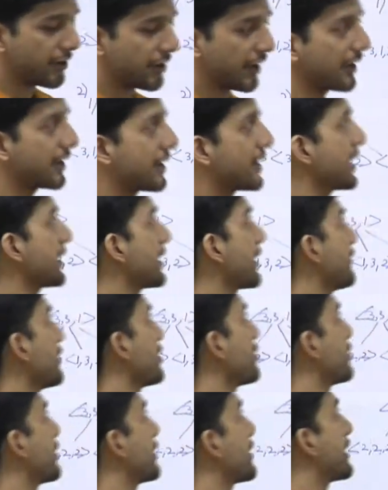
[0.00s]
Which are the states in
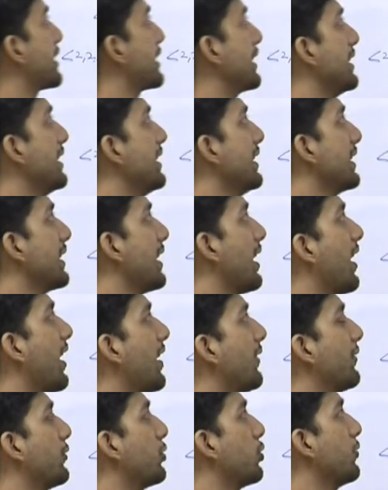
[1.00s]
which the C
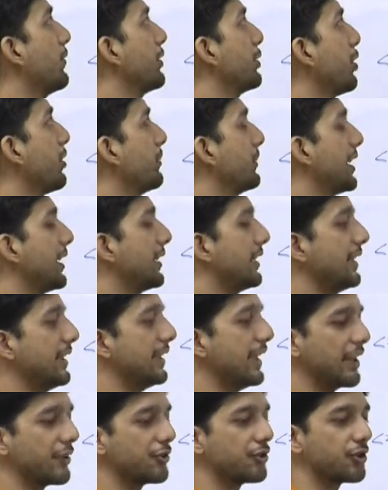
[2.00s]
over-dominate
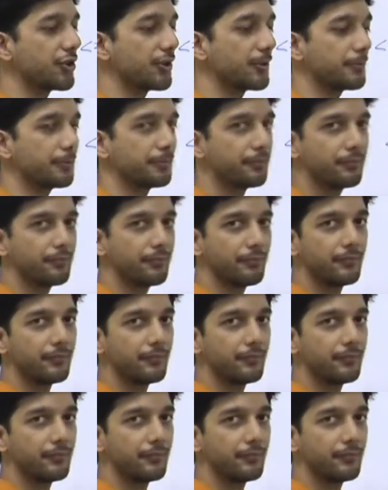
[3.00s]
the H.